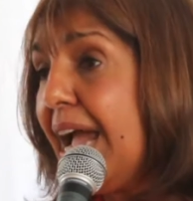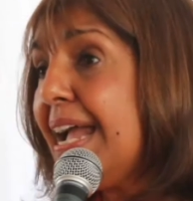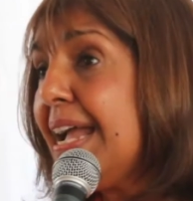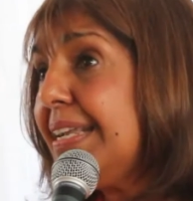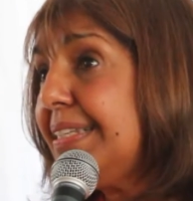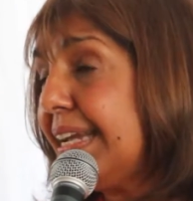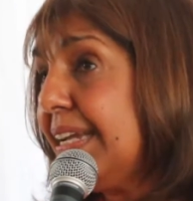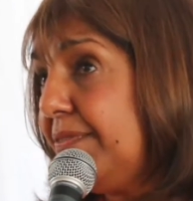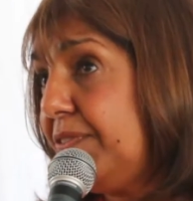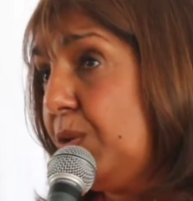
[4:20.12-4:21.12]
And
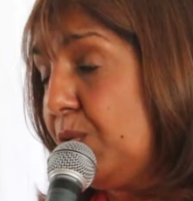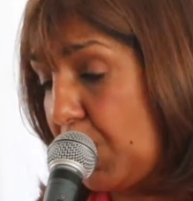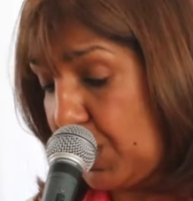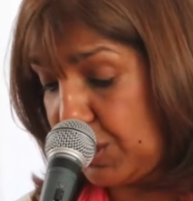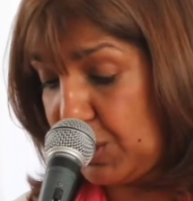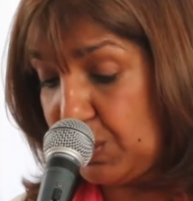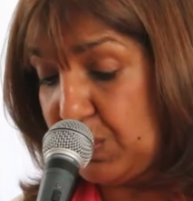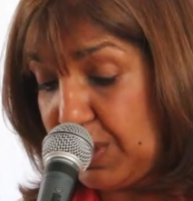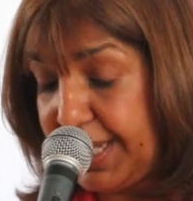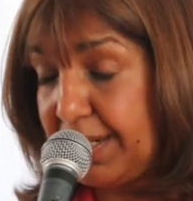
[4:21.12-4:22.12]
if you got
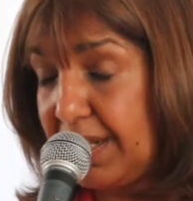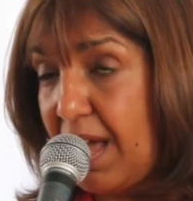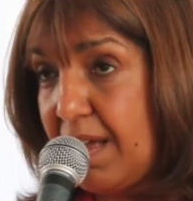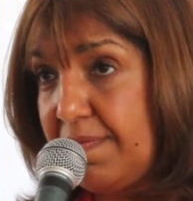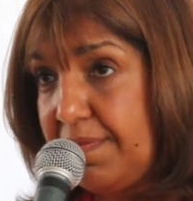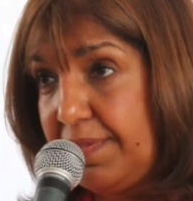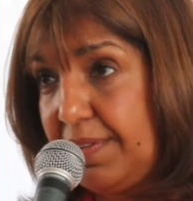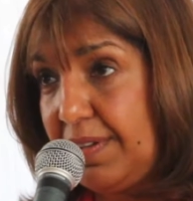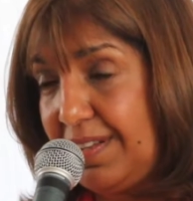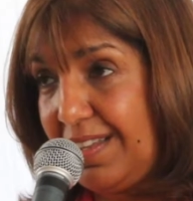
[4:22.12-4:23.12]
too little love,
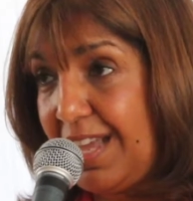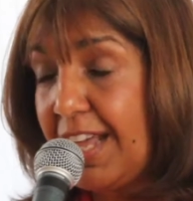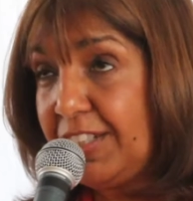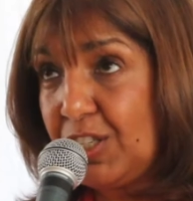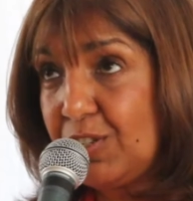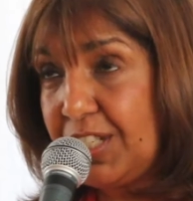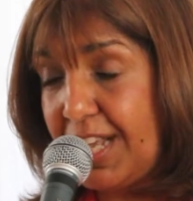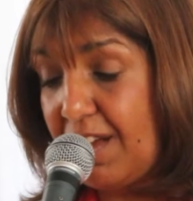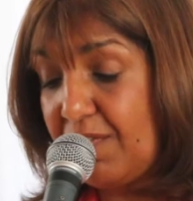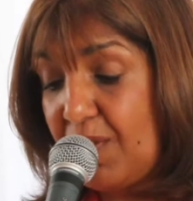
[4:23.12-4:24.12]
ask
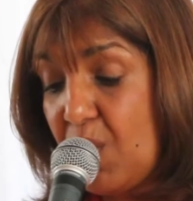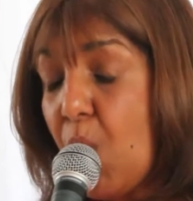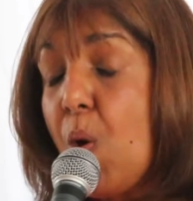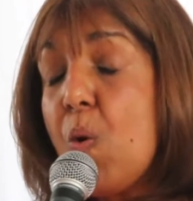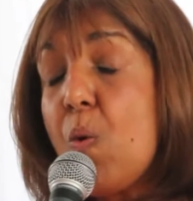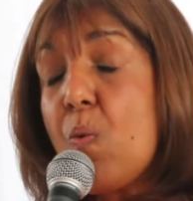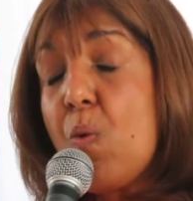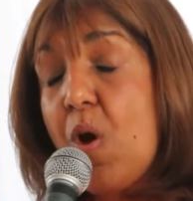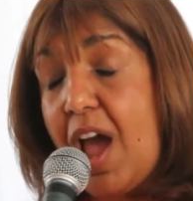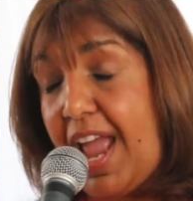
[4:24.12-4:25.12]
yourself,
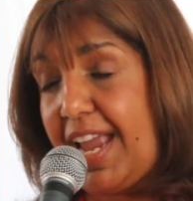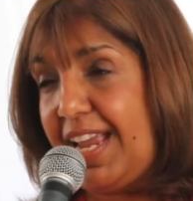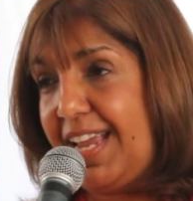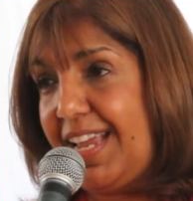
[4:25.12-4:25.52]
why?